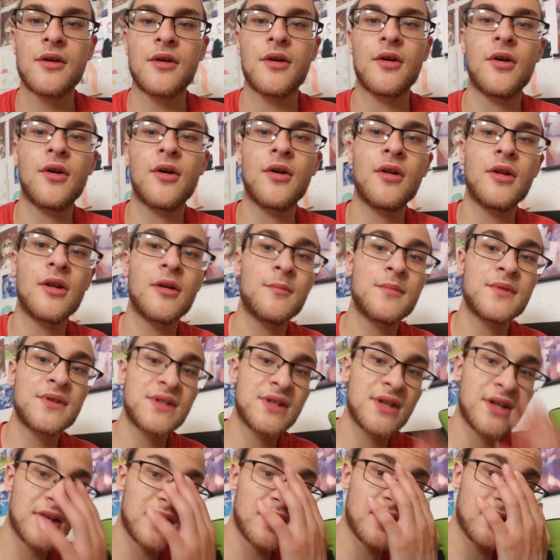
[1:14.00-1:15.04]
all I'm
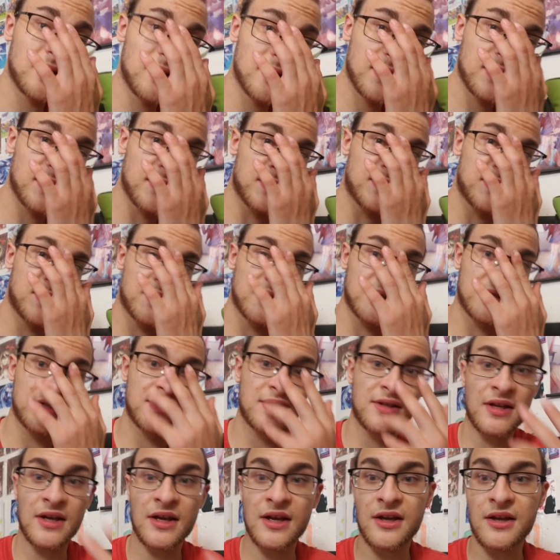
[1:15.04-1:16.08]
saying is
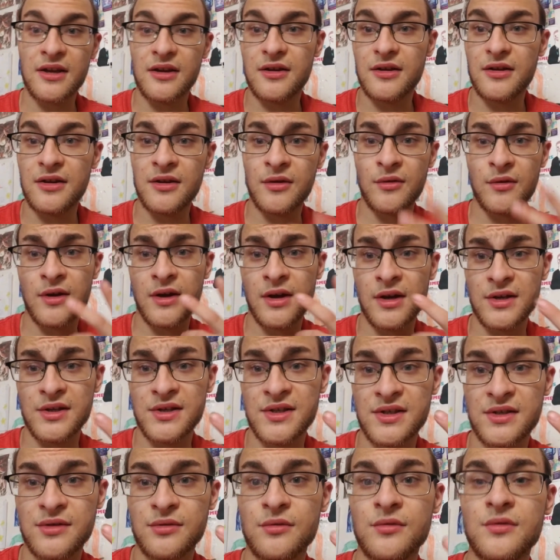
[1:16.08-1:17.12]
just like, you get a
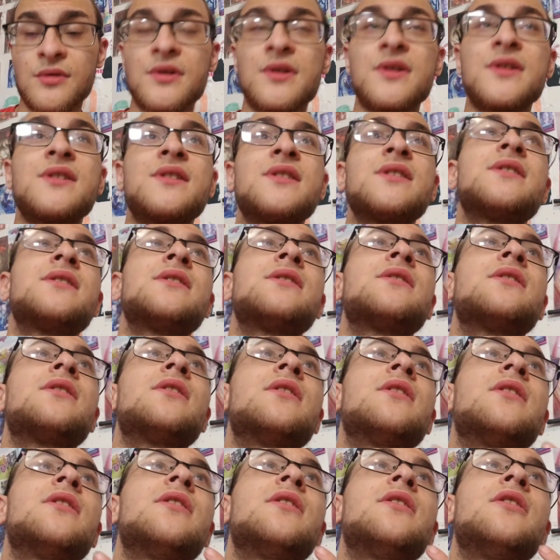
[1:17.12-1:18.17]
source,
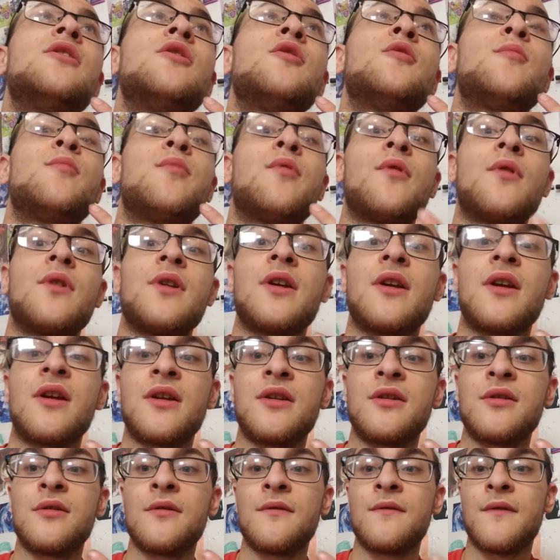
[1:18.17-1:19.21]
you put it
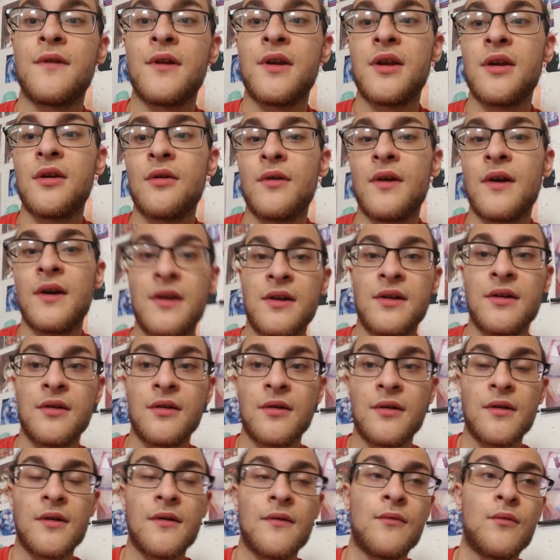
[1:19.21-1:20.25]
in your video
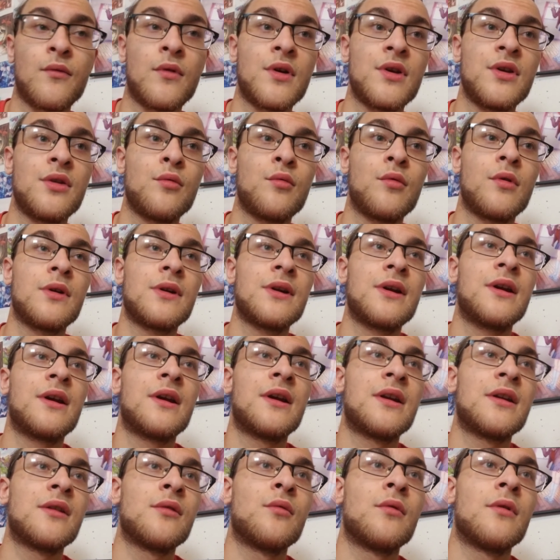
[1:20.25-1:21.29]
editor of what you want to
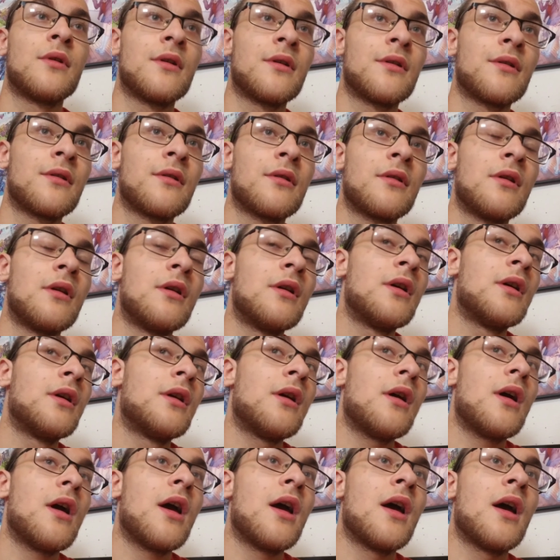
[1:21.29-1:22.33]
edit with,
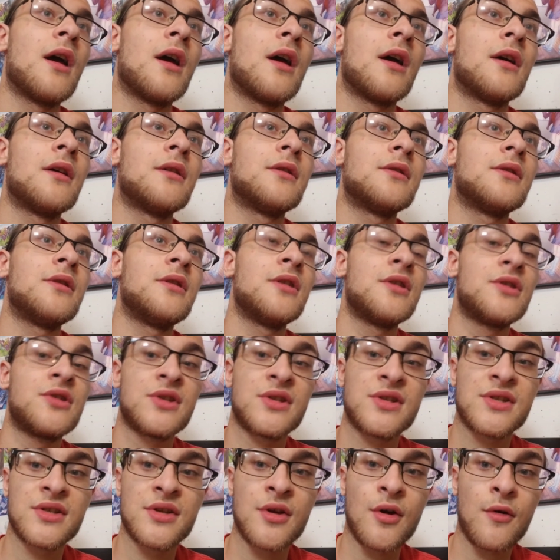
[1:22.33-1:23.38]
and you
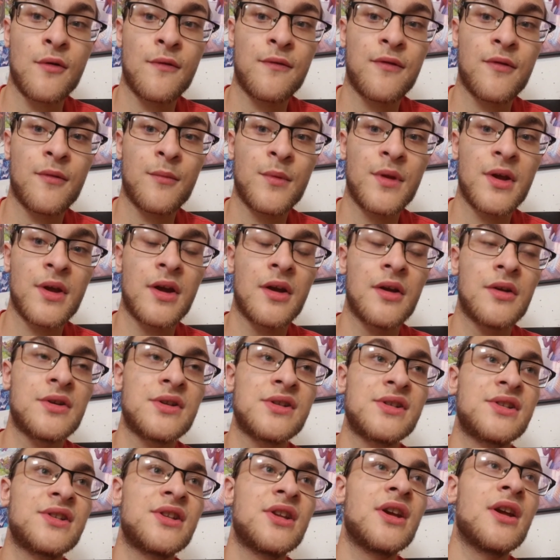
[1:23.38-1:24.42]
just go from there.
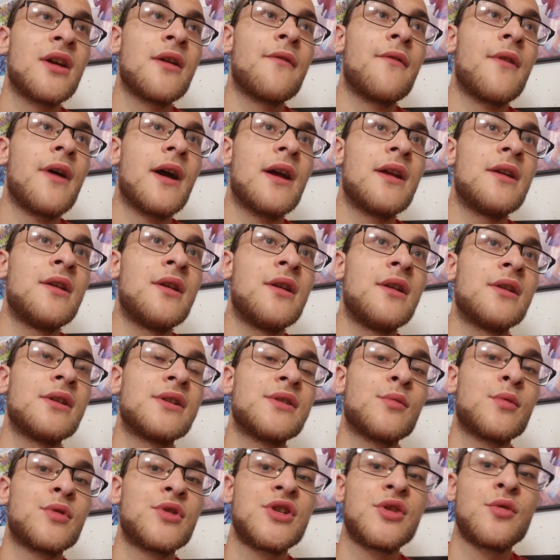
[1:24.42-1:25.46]
Just think of ideas,
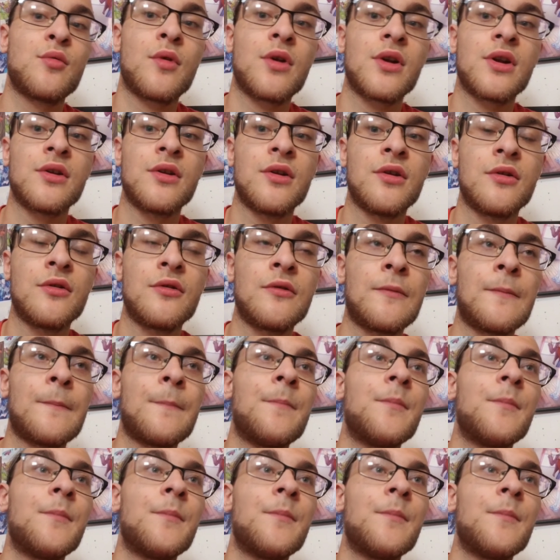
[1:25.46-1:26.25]
what you want to do.